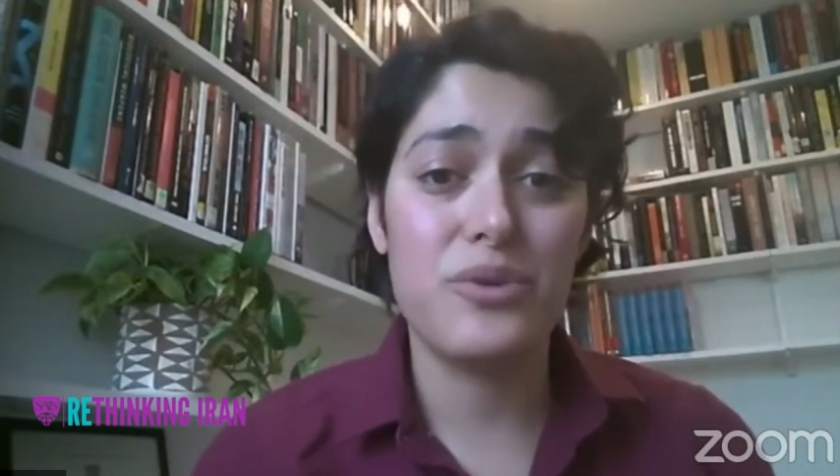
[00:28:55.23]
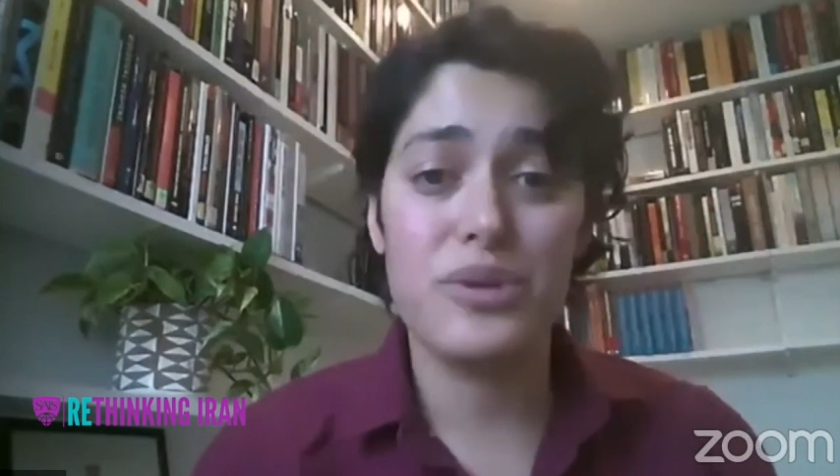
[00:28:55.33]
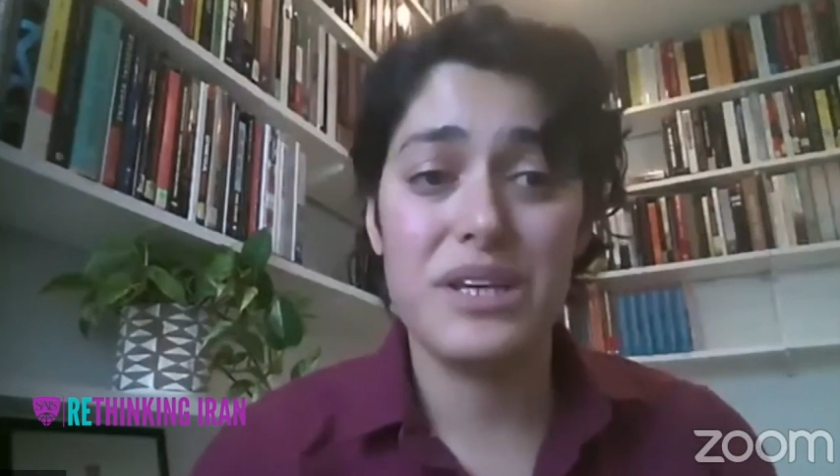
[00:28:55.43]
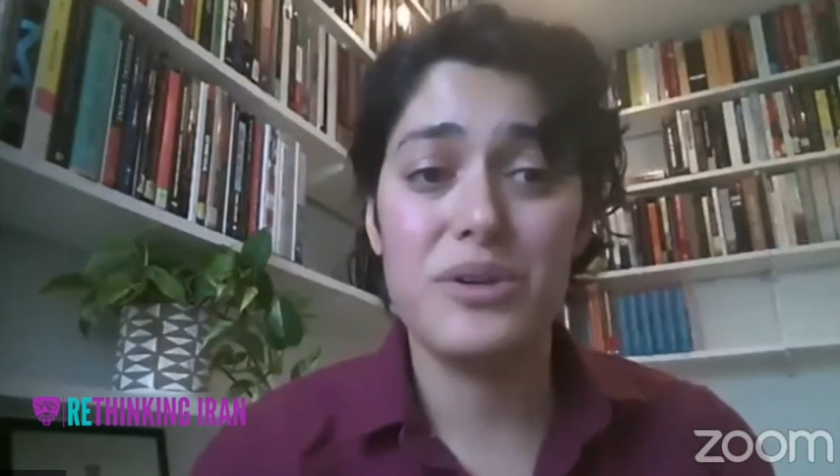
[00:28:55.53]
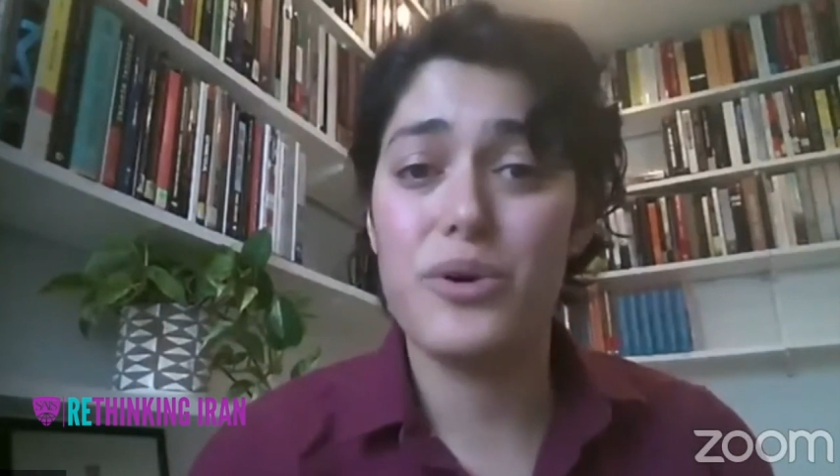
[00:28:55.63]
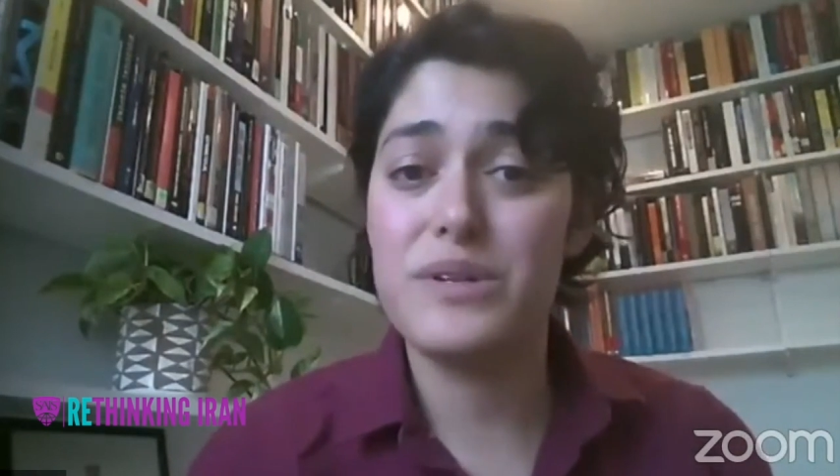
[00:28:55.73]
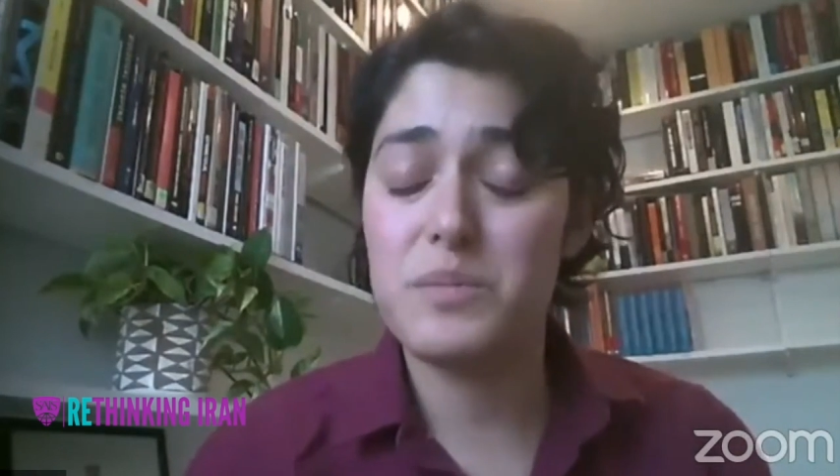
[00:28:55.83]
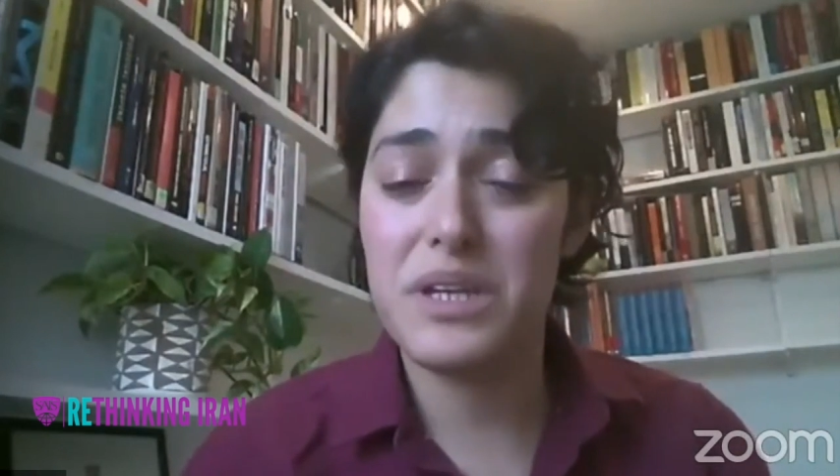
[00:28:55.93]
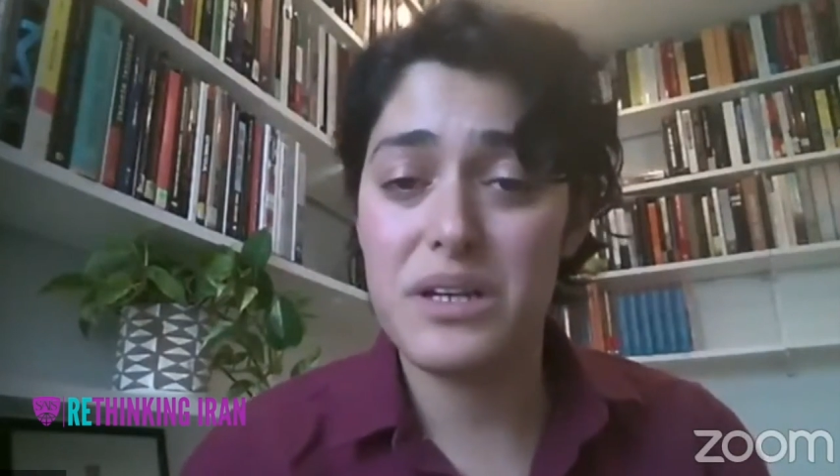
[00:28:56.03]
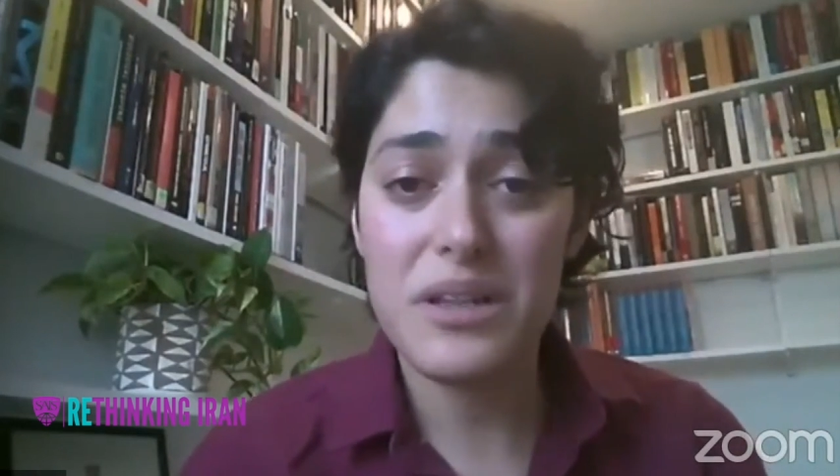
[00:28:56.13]
really going to
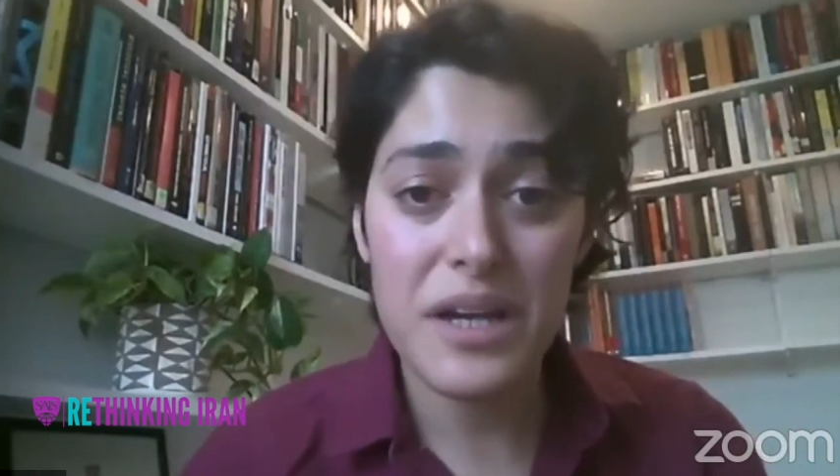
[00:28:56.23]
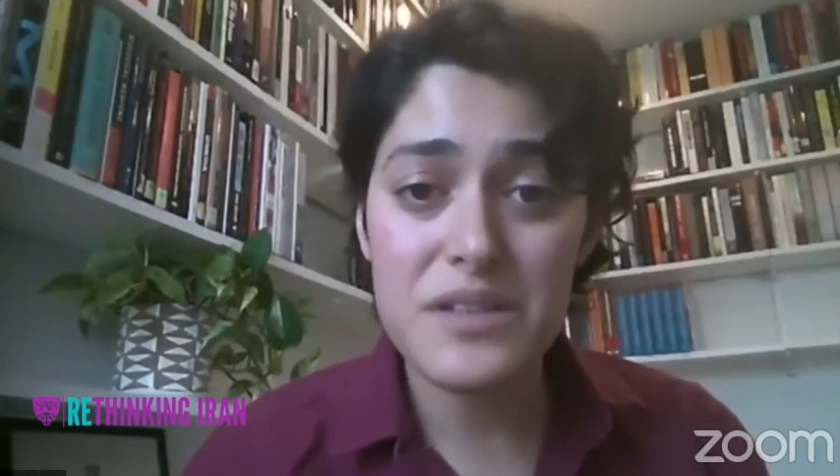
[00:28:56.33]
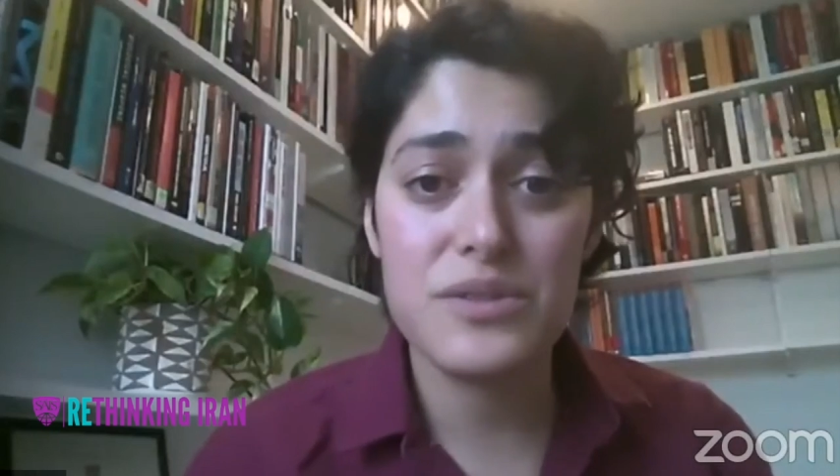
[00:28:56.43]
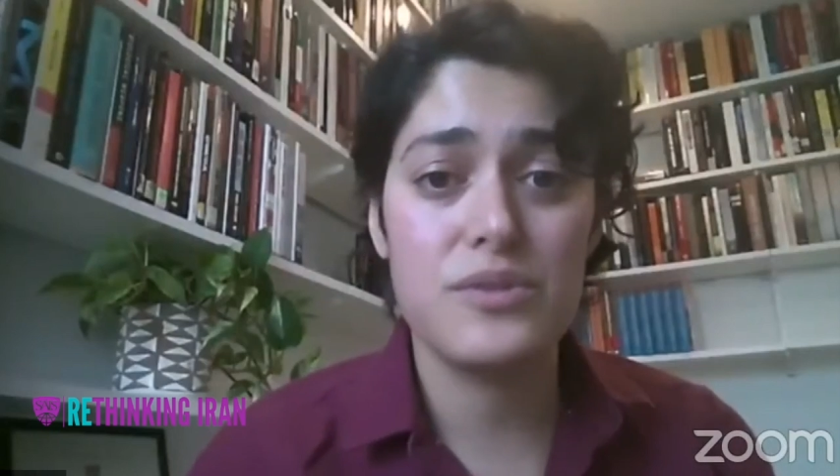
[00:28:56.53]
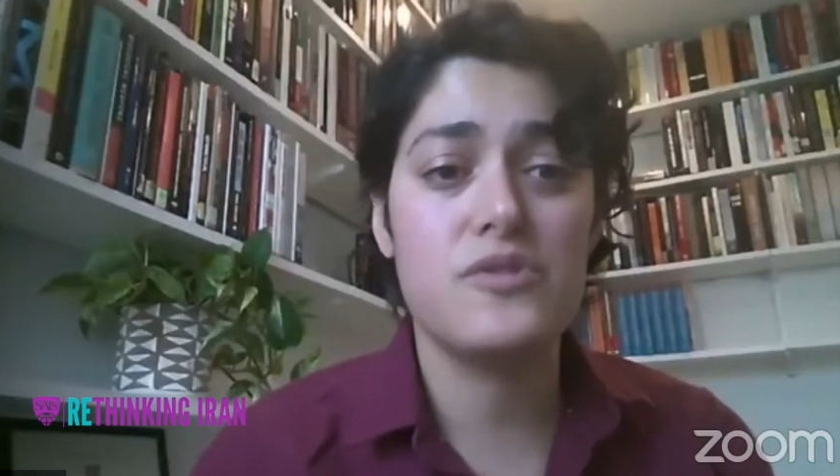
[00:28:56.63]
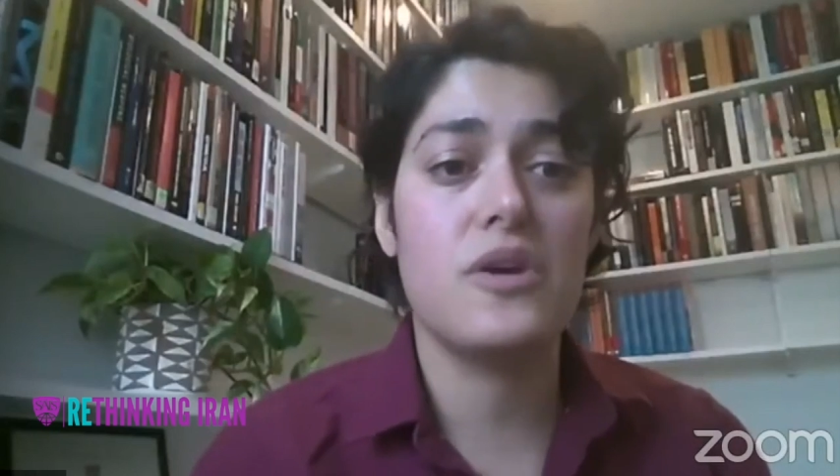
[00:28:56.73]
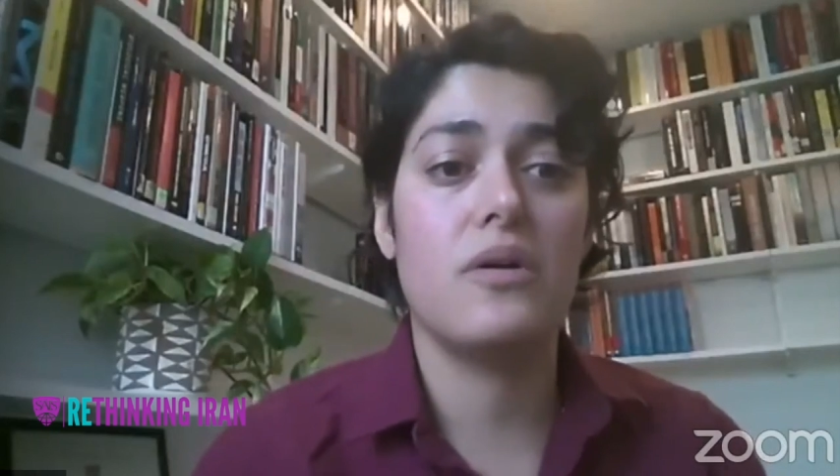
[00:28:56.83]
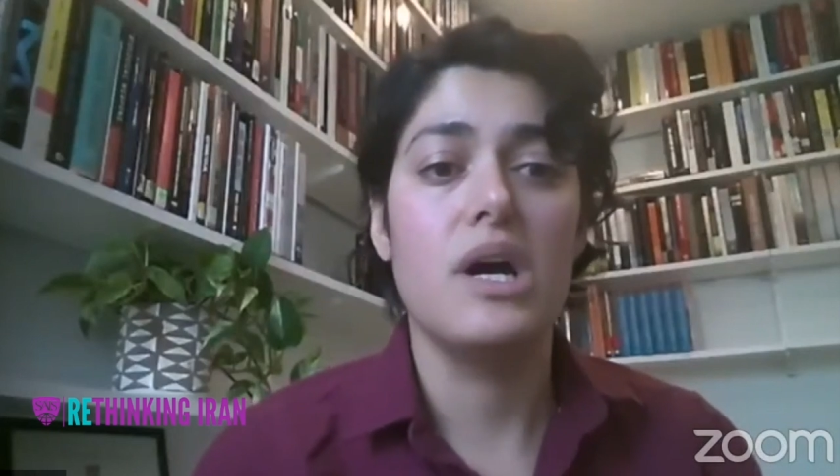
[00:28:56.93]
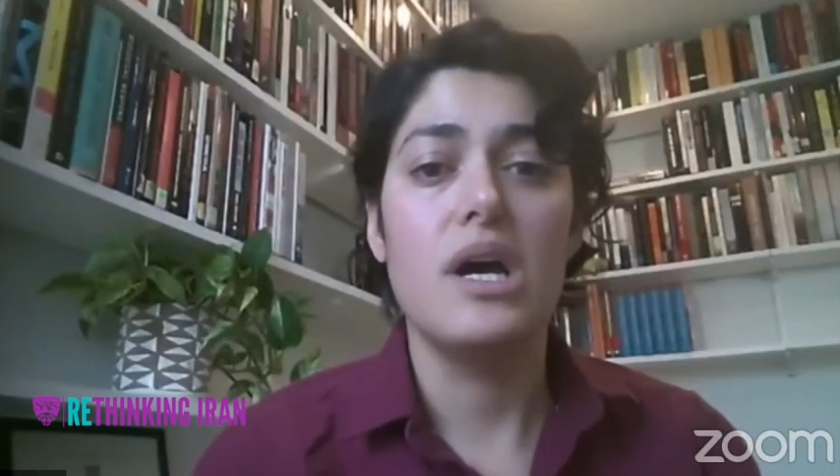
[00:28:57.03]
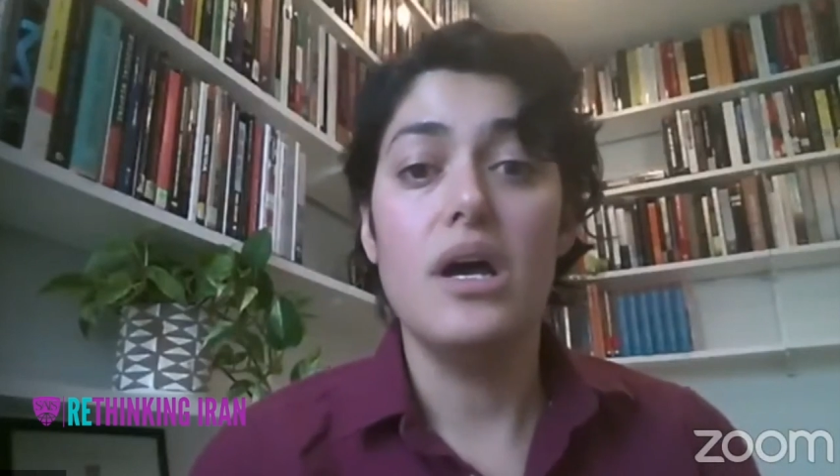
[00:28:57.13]
be inclined to do so.